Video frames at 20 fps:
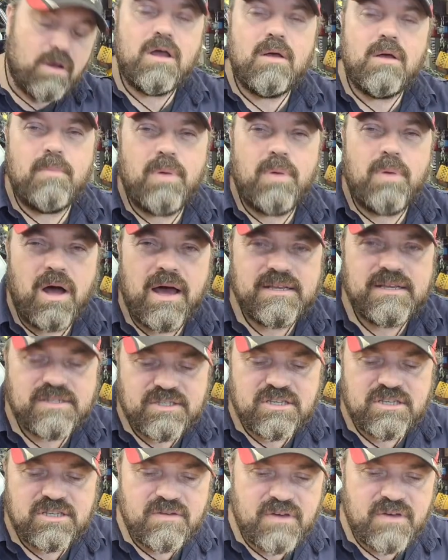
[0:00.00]
pie
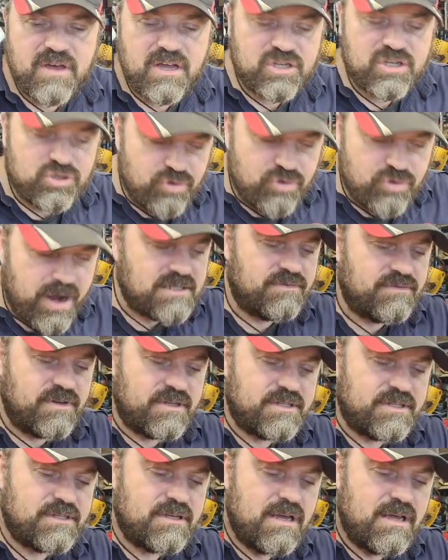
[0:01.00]
server
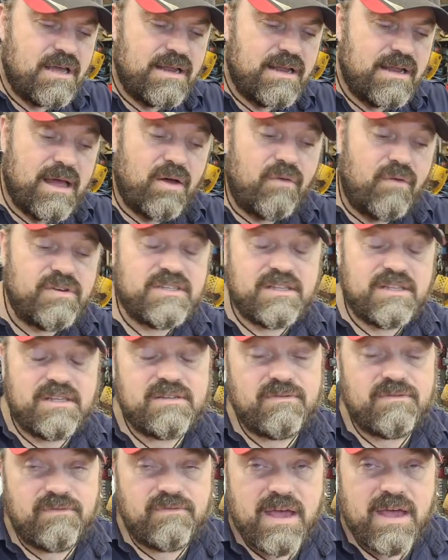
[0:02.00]
attractiveness. Now, obviously, this
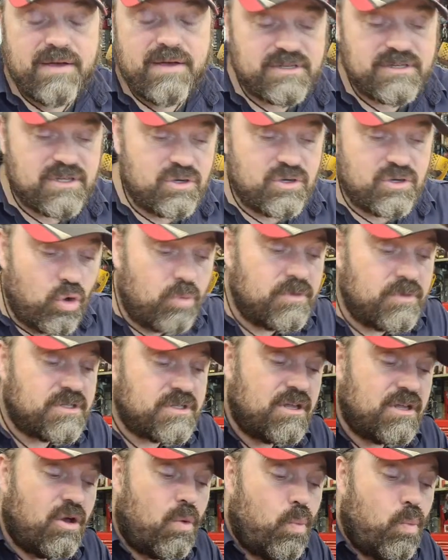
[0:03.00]
varies
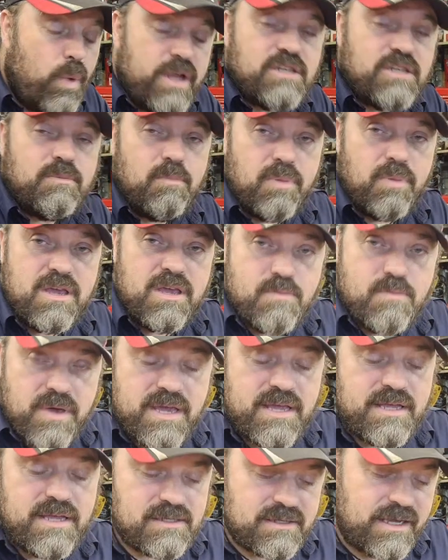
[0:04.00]
enormously on which
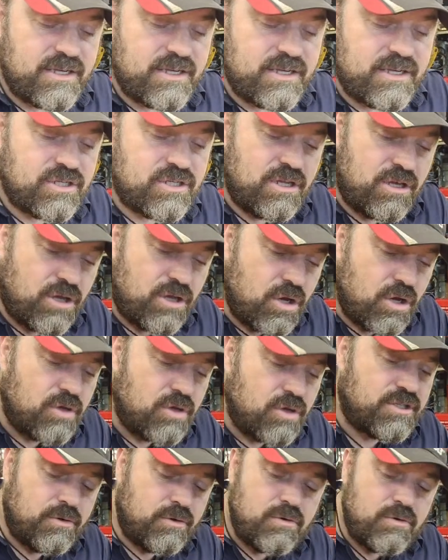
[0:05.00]
BP station you go
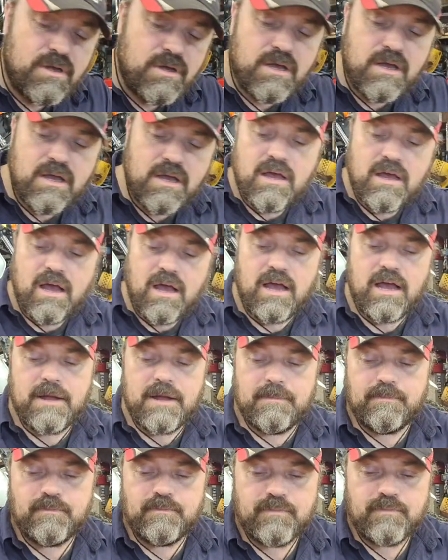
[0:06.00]
to.
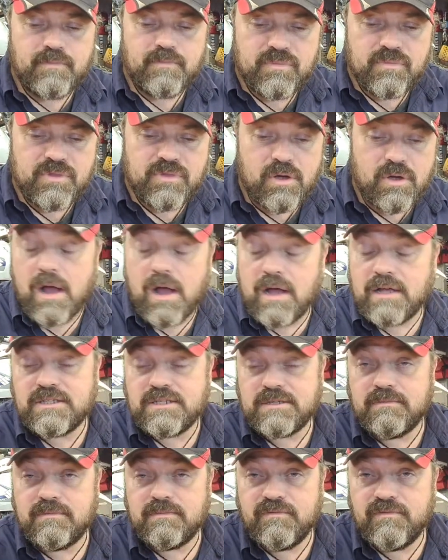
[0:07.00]
There are
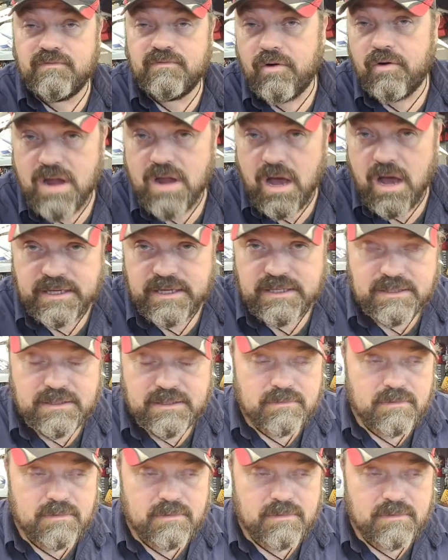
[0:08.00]
some very nice